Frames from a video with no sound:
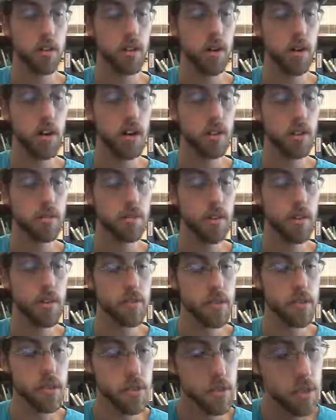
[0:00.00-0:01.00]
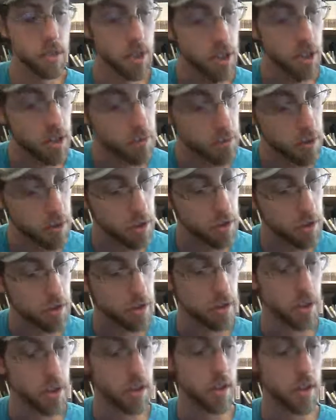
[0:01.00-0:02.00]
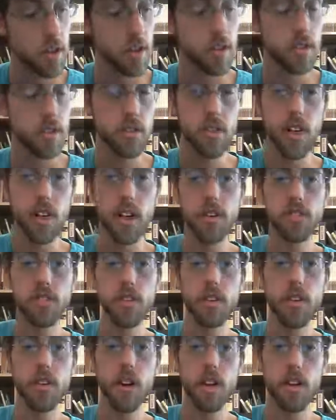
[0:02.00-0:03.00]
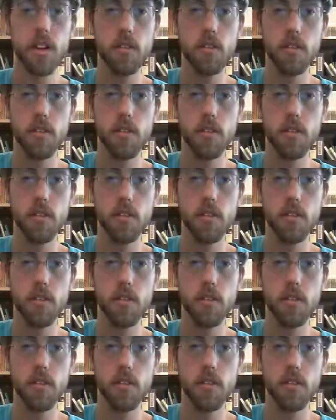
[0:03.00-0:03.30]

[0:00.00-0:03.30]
Alright, I haven't showed you yet, but so you got a G, right?